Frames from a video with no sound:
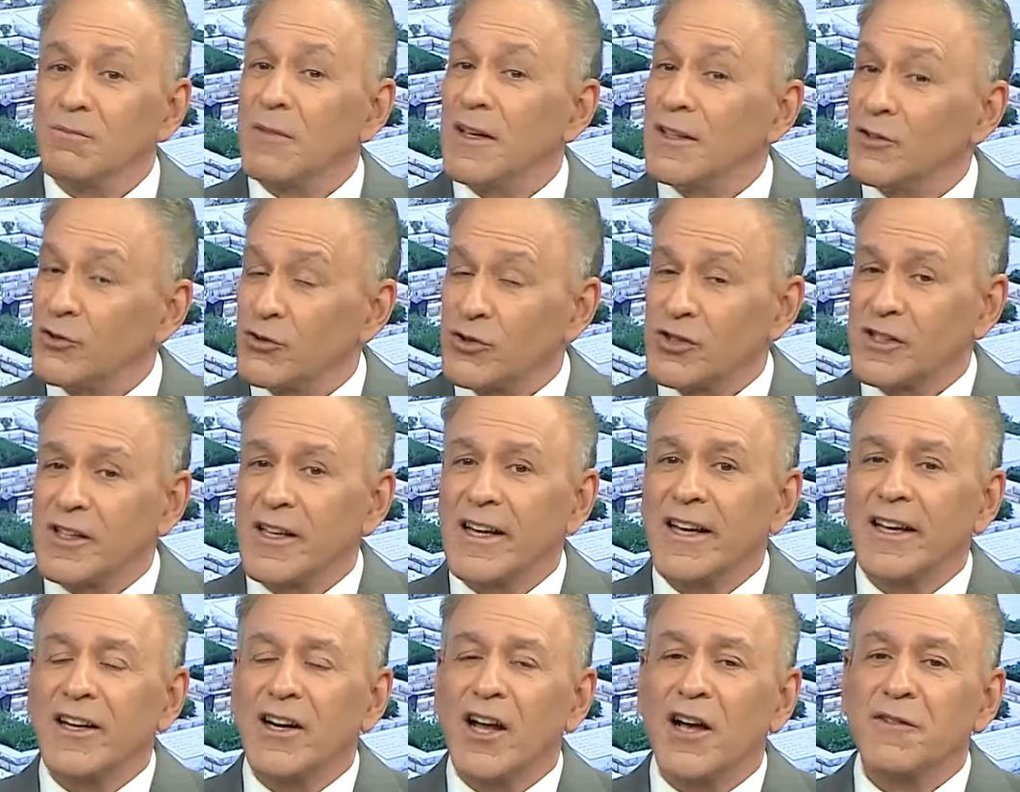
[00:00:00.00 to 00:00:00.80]

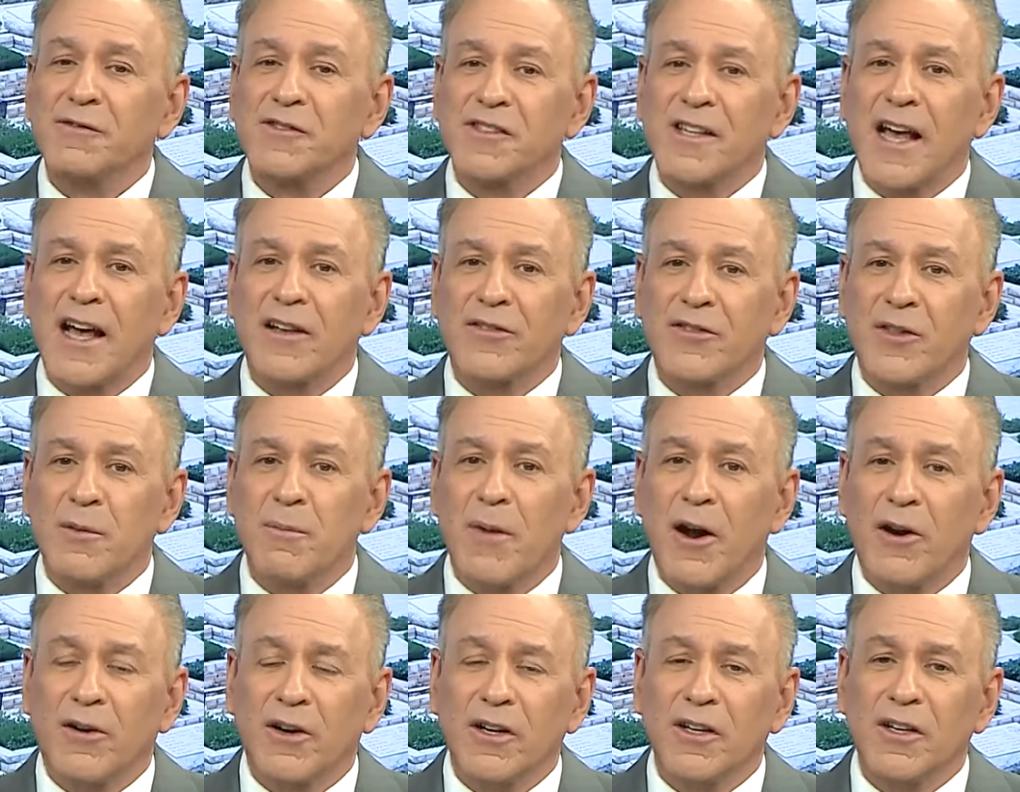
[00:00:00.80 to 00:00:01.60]
Interestingly enough,
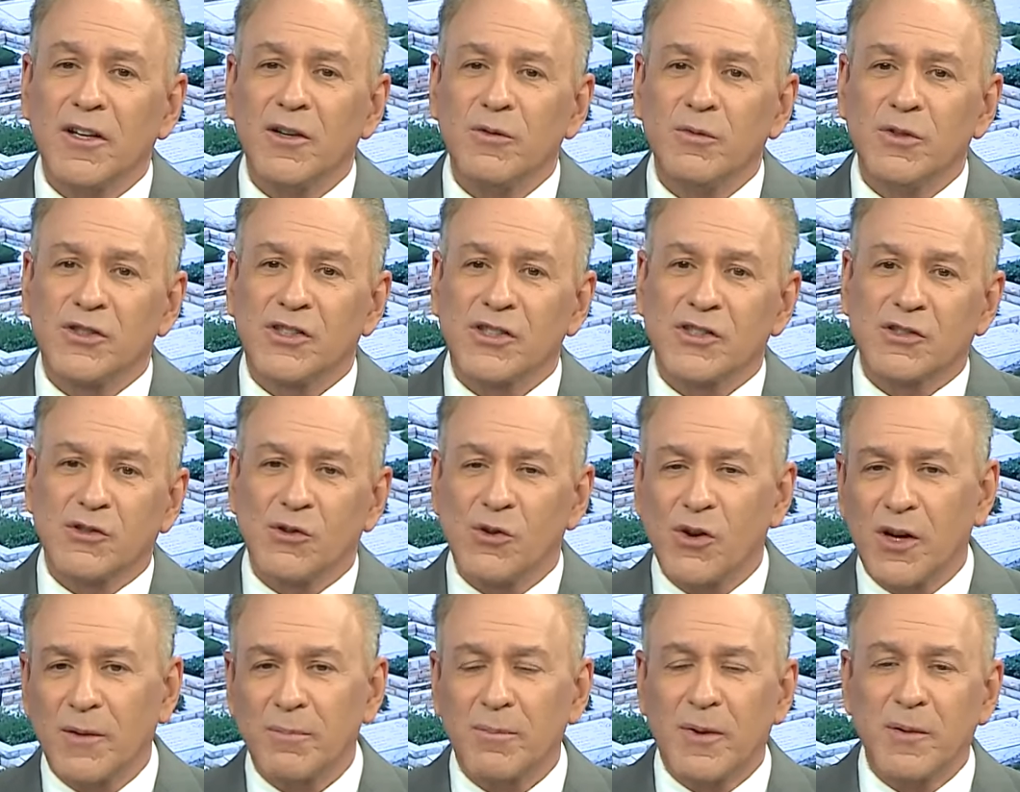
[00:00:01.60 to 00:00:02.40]
South America, which
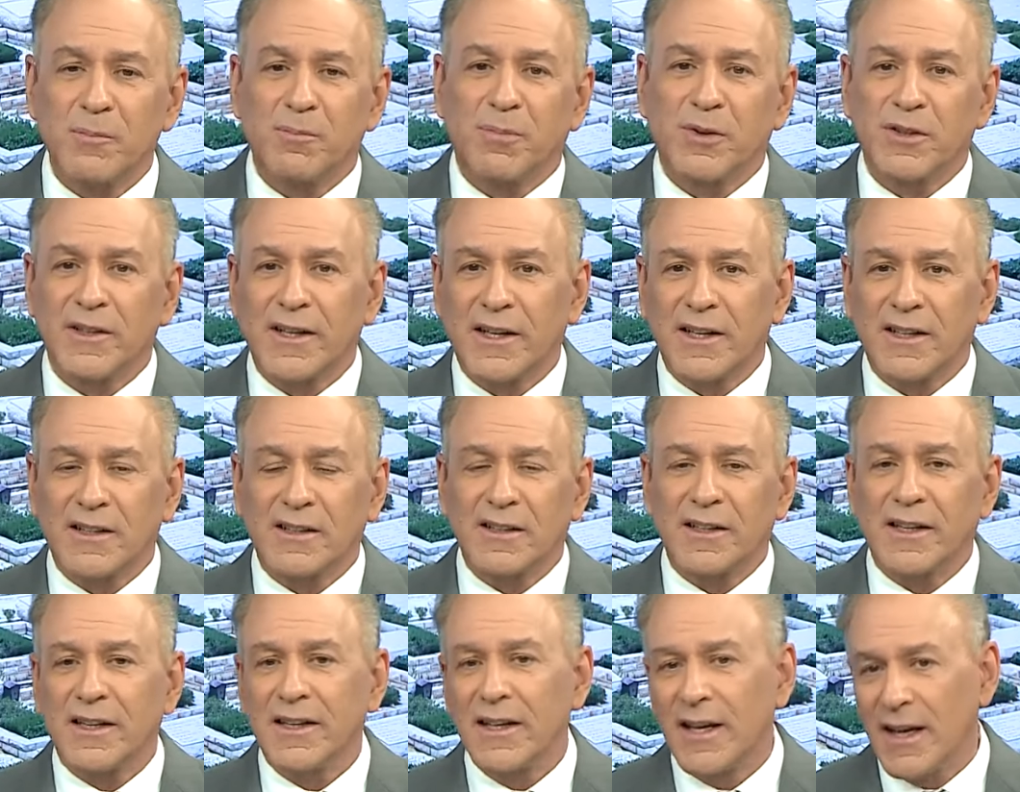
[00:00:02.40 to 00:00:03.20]
has long been
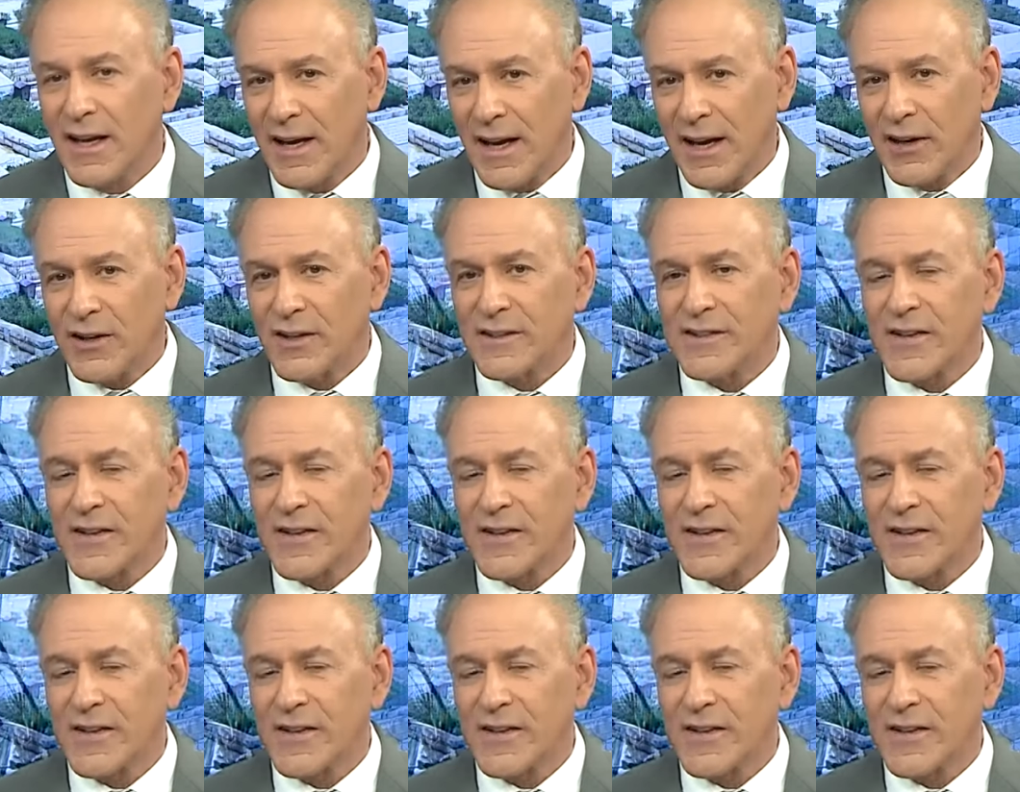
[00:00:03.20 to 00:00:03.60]
politically,